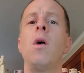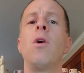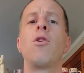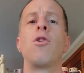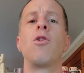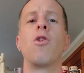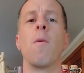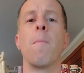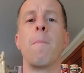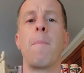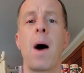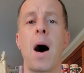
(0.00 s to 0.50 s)

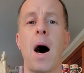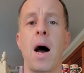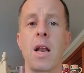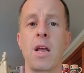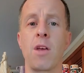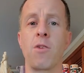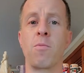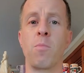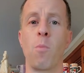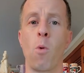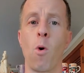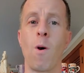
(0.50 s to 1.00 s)
Your body
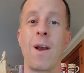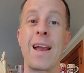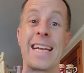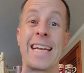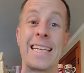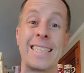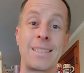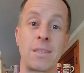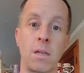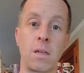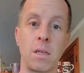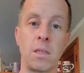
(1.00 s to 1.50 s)
is more
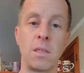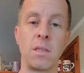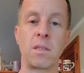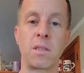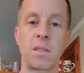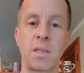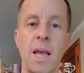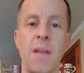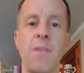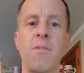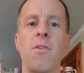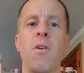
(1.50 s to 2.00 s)
insulin
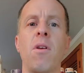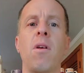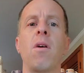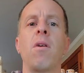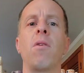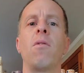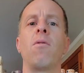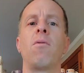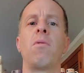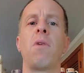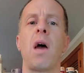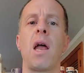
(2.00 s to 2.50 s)

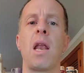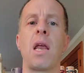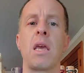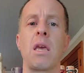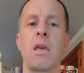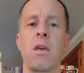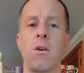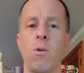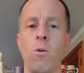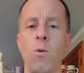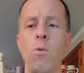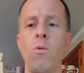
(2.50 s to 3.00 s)
sensitive, and it
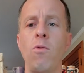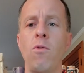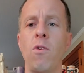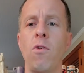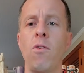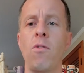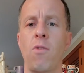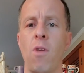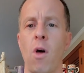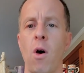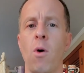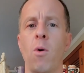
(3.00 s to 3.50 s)

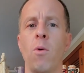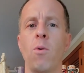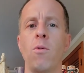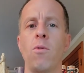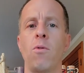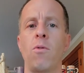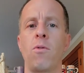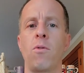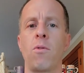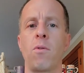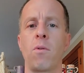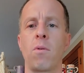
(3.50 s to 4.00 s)
uses
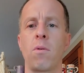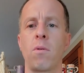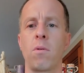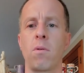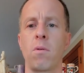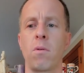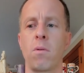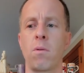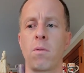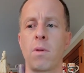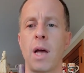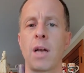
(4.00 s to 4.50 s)

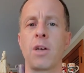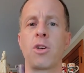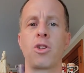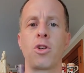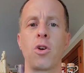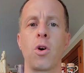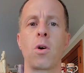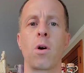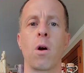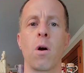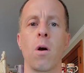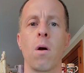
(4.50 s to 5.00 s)
that
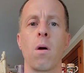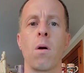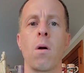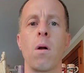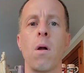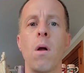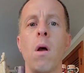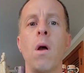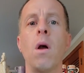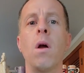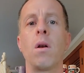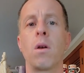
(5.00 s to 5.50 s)
sugar
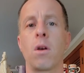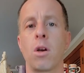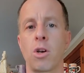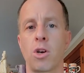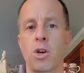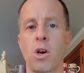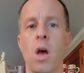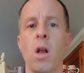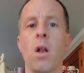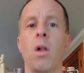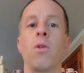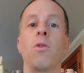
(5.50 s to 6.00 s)
to
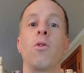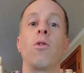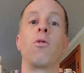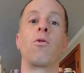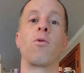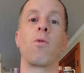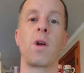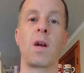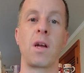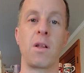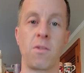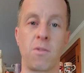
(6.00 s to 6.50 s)
shuttle
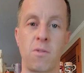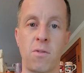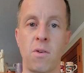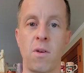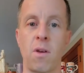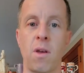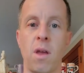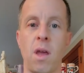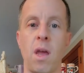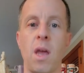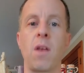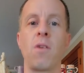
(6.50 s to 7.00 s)
nutrients
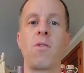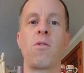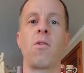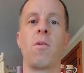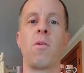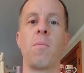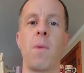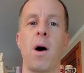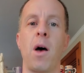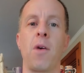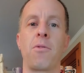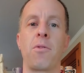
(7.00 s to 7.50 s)
into the
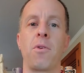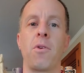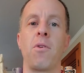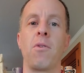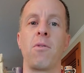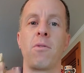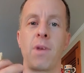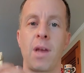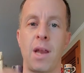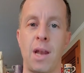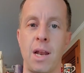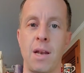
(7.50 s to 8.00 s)

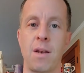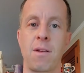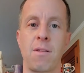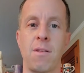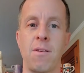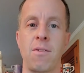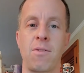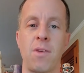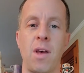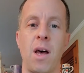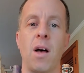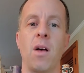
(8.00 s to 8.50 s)
muscles and into the
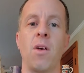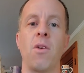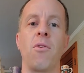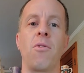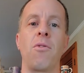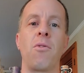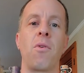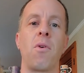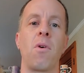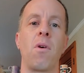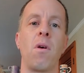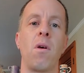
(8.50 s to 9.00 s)

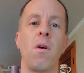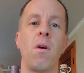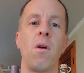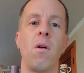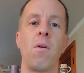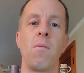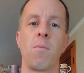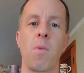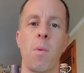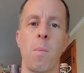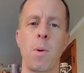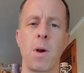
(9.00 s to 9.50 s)
cells
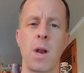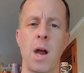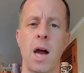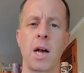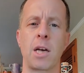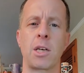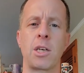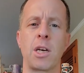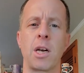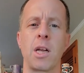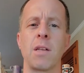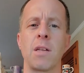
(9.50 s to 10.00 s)
for
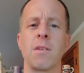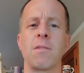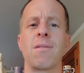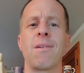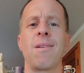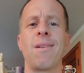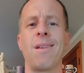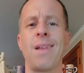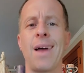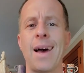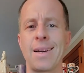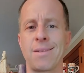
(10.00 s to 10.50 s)
production, and it's
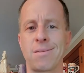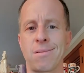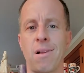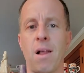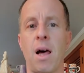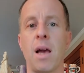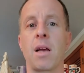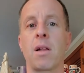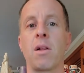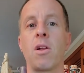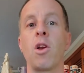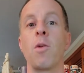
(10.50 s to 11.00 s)
less
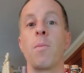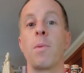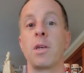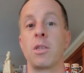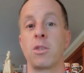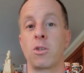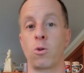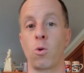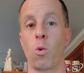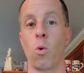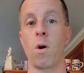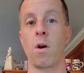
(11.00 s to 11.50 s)
likely to be
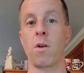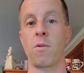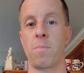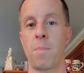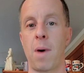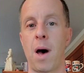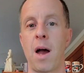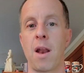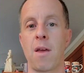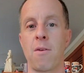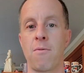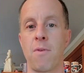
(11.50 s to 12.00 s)
stored as
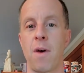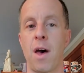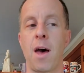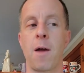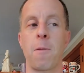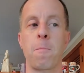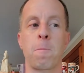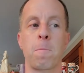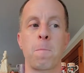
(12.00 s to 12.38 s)
body fat.